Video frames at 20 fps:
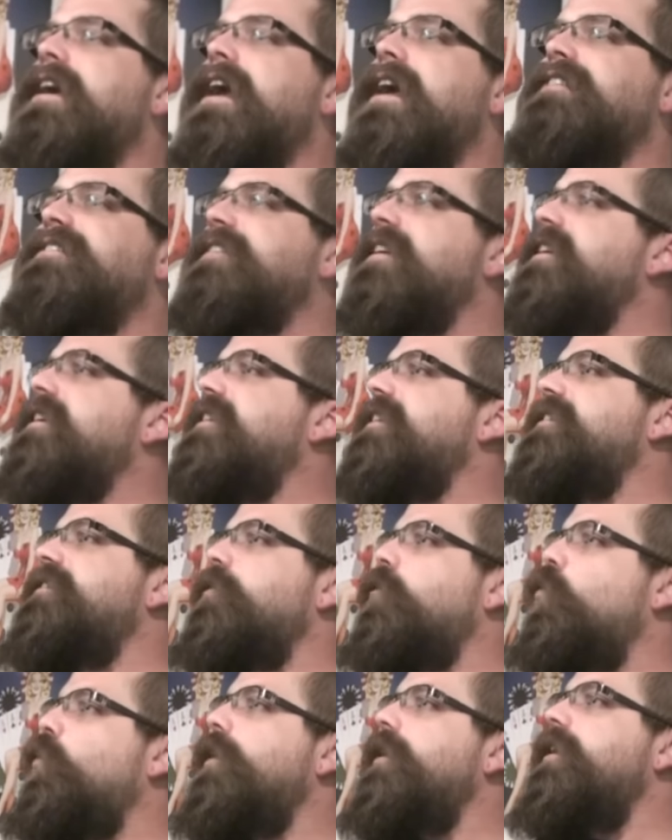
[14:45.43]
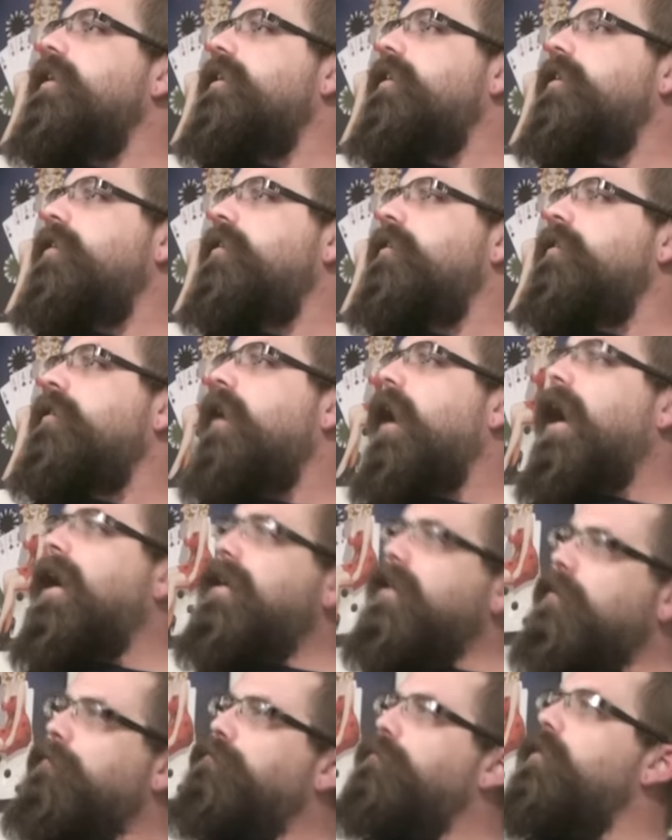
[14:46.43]
instead of getting a week, I
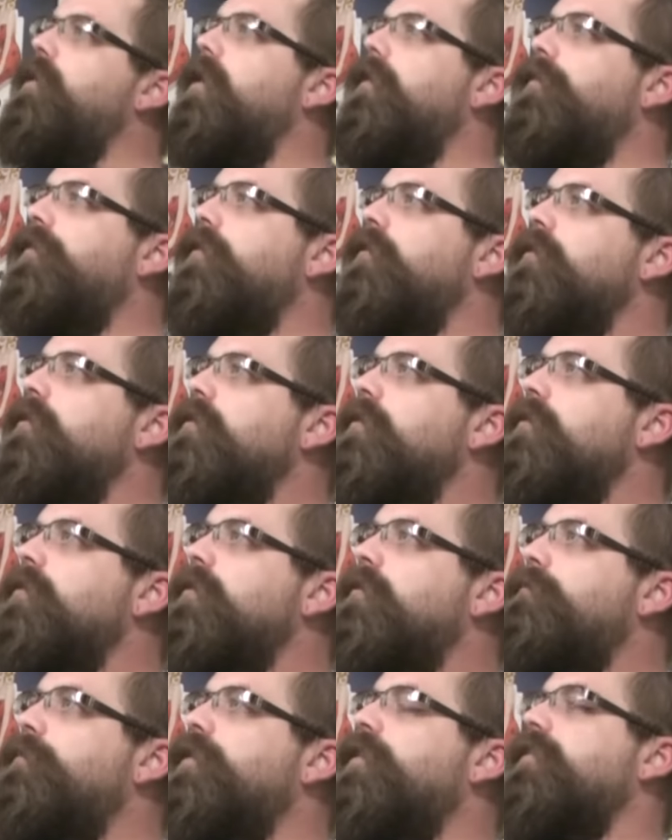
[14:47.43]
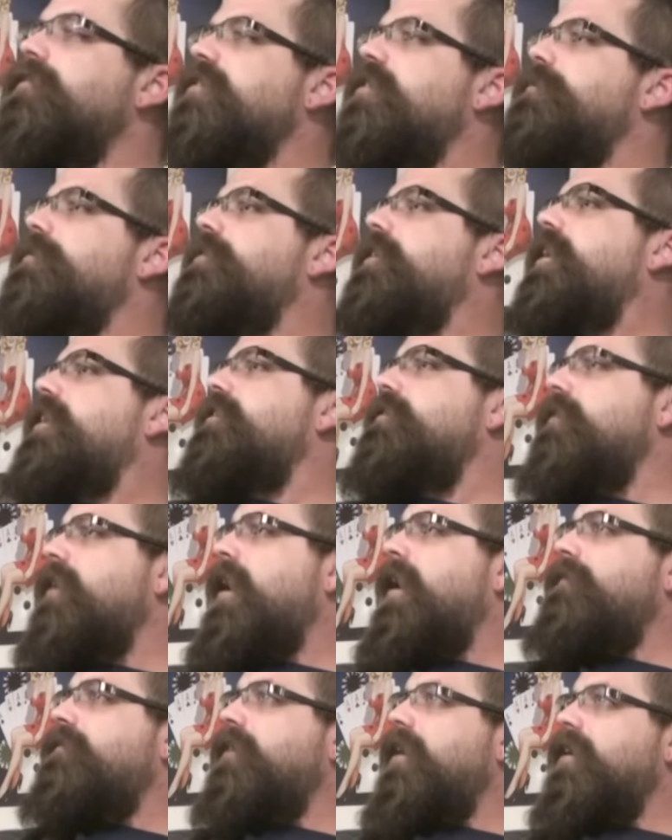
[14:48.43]
get a month because I'm a gang. I
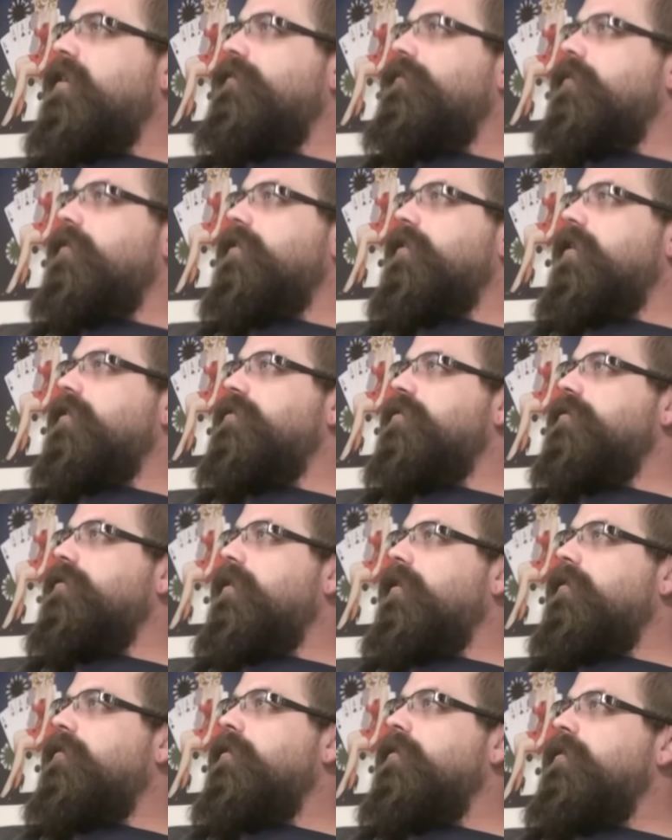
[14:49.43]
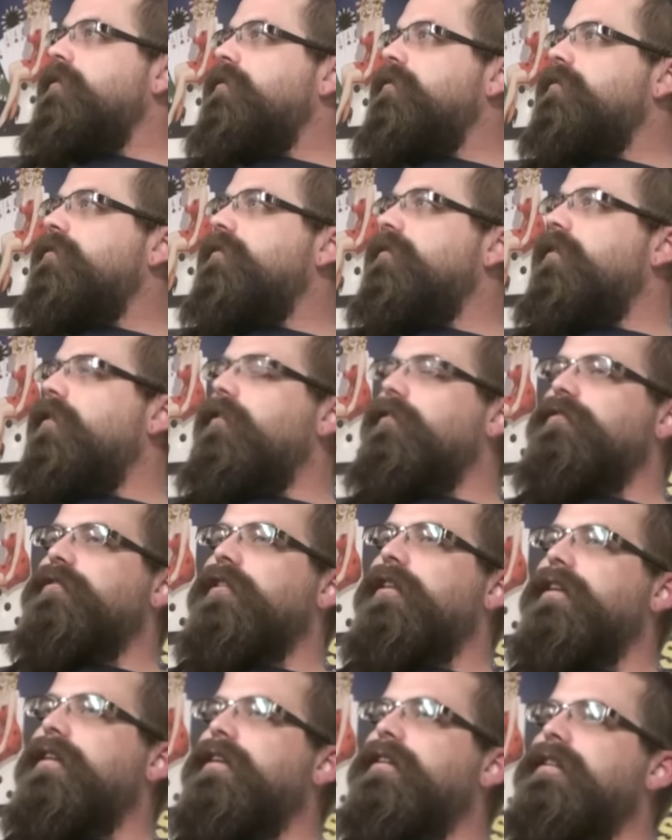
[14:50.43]
have gang affiliation now. Right. You know, it's
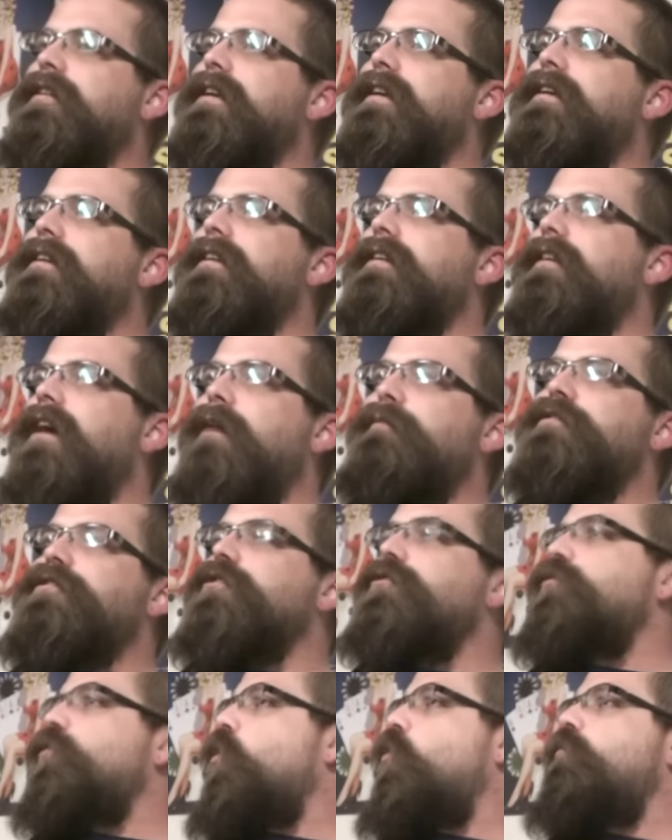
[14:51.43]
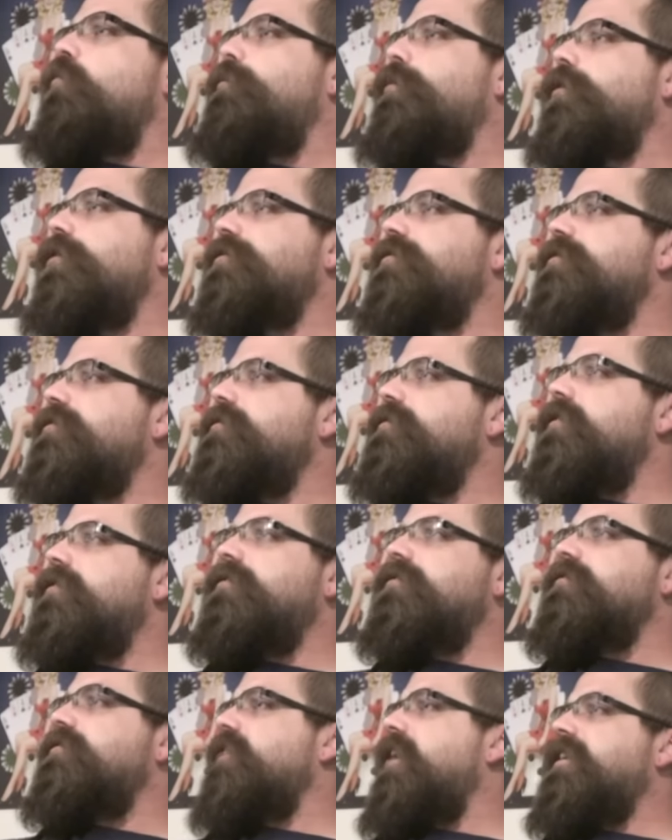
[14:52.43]
like it, it, I'm just a normal person that
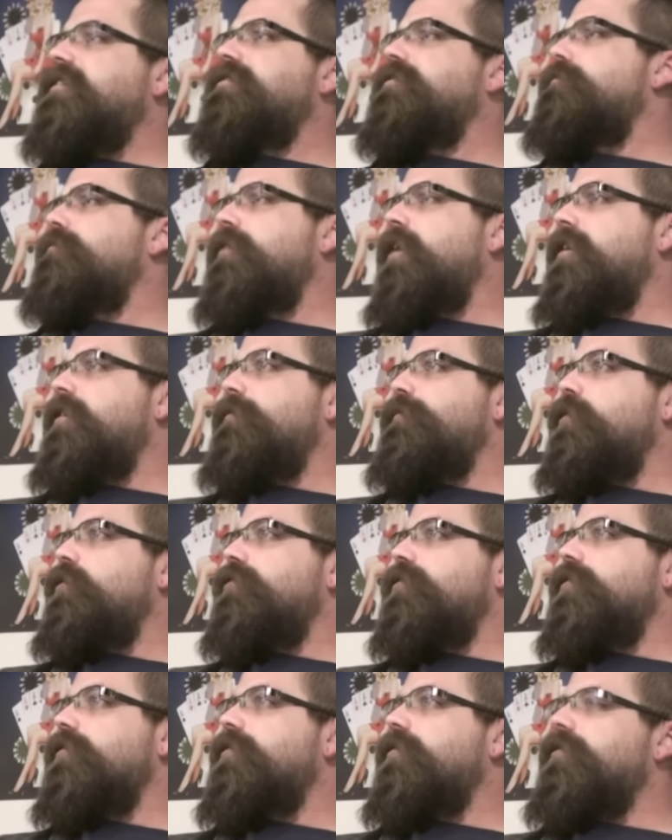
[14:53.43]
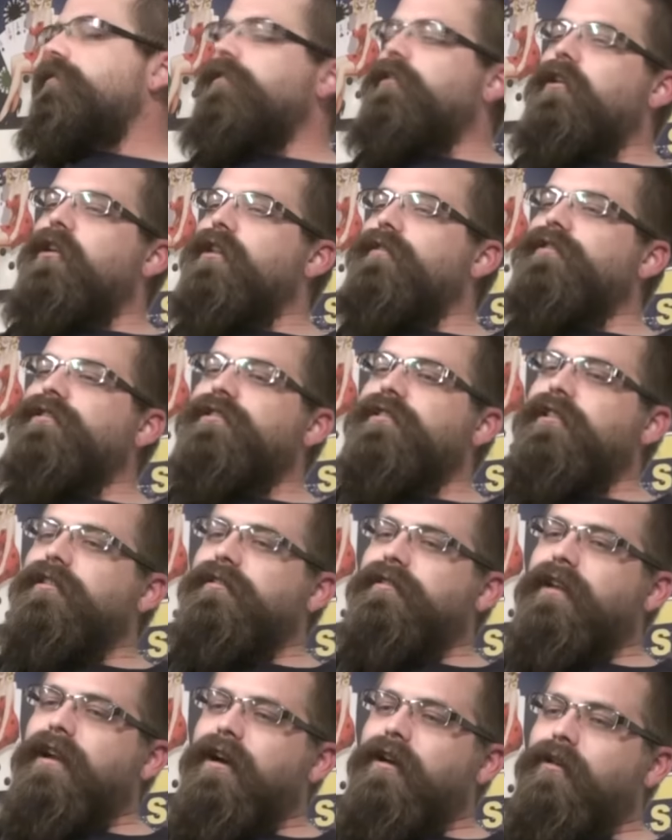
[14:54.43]
just likes some kind of music, and then all of a
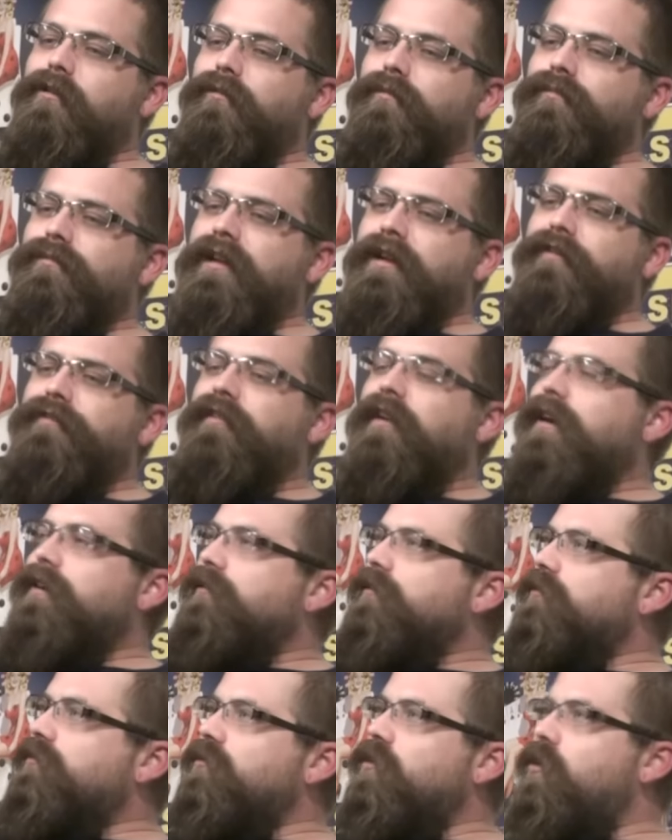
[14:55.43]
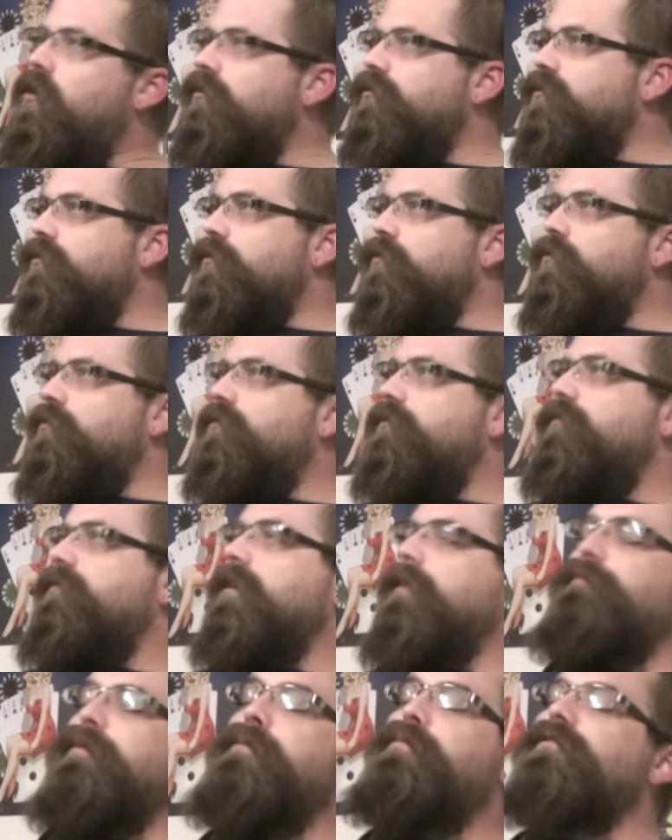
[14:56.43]
sudden now they're fighting these lawsuits.
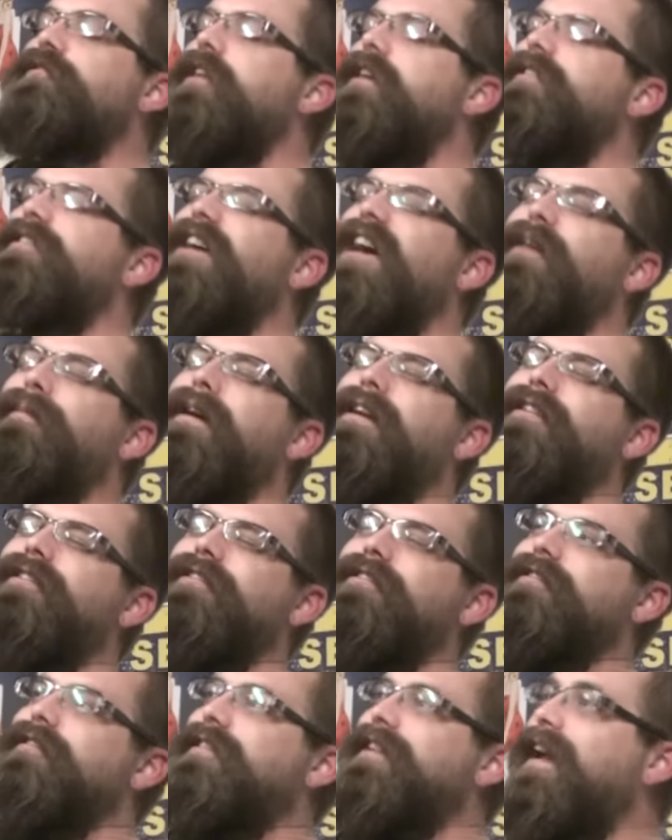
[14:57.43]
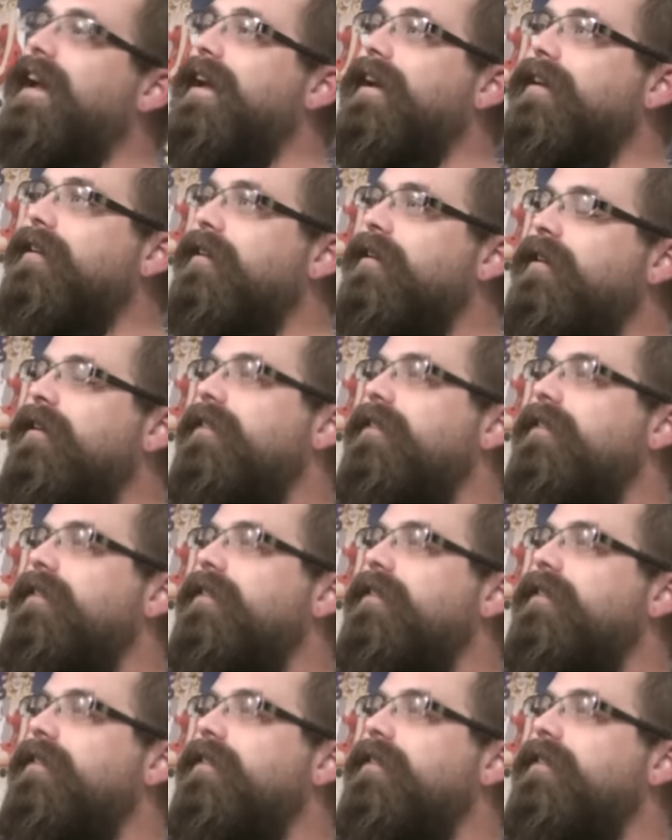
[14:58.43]
Like people take time out of their day.